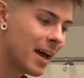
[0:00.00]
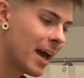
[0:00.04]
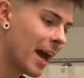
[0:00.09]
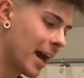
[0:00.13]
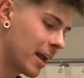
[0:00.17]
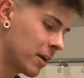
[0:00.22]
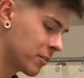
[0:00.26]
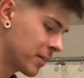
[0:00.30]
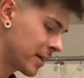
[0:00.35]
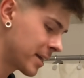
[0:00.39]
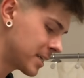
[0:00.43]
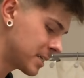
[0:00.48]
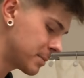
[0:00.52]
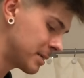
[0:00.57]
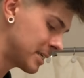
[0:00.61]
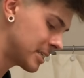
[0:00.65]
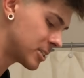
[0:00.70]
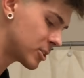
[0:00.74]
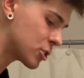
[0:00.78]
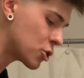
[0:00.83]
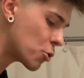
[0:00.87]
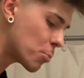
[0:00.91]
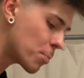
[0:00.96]
I don't like it to be
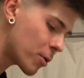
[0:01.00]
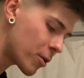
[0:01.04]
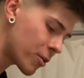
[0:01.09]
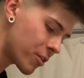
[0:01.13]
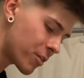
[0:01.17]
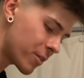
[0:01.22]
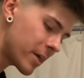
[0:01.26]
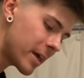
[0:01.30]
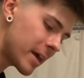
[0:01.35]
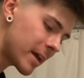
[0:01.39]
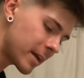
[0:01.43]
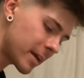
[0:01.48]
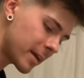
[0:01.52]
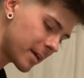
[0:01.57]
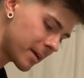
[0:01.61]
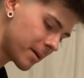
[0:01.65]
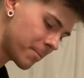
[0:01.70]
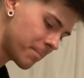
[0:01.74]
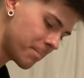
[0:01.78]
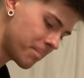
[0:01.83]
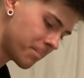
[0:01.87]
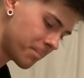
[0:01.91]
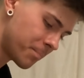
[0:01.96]
super thick,
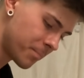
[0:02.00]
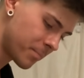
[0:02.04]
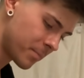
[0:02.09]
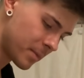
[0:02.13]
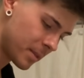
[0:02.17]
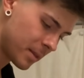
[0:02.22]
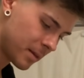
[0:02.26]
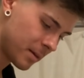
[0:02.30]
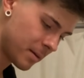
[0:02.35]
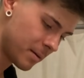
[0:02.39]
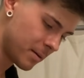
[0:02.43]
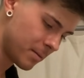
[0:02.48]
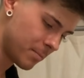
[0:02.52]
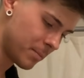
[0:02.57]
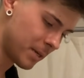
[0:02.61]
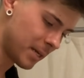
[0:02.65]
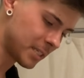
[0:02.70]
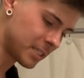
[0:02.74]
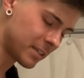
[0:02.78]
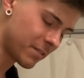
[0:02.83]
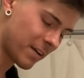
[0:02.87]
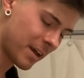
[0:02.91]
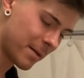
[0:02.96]

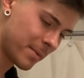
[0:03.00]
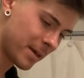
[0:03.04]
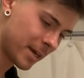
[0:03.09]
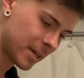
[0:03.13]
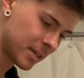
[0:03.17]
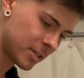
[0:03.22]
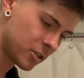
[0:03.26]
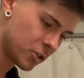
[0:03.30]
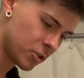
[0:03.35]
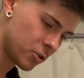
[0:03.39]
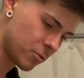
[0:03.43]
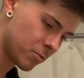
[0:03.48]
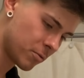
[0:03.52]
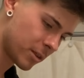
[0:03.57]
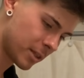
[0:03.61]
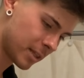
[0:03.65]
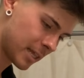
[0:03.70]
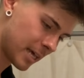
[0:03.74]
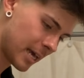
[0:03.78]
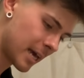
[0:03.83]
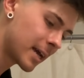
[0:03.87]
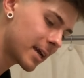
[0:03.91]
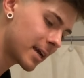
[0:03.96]
because if I make it too
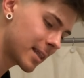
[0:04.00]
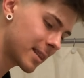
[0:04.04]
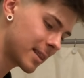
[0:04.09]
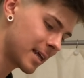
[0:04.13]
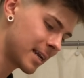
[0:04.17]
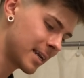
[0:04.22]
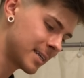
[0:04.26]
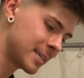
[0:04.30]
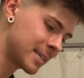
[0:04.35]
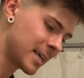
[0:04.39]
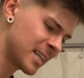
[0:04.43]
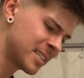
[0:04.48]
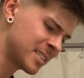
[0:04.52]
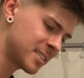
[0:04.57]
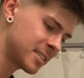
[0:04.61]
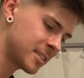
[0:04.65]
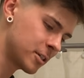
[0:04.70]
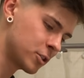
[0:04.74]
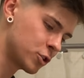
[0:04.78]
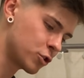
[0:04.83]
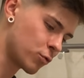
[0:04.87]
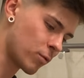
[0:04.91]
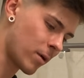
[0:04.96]
thick, then it tends
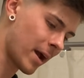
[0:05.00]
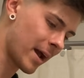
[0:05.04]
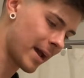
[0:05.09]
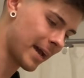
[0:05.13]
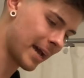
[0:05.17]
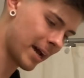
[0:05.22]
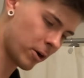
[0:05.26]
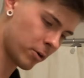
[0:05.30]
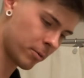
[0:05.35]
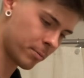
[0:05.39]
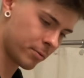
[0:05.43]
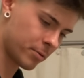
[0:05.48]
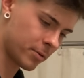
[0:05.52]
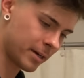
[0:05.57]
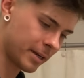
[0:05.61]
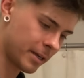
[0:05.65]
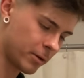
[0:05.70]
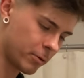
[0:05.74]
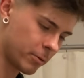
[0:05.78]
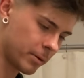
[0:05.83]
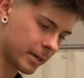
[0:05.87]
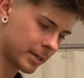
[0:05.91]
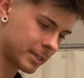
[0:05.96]
to dry out
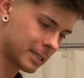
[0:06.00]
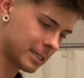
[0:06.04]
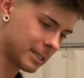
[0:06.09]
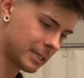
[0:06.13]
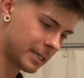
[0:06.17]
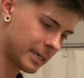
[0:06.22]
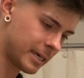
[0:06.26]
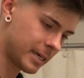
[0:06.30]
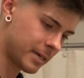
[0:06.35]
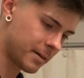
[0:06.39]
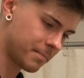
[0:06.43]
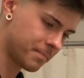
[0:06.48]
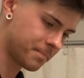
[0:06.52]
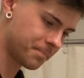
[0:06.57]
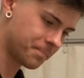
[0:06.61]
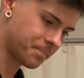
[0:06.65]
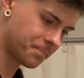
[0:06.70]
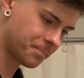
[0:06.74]
pretty quickly.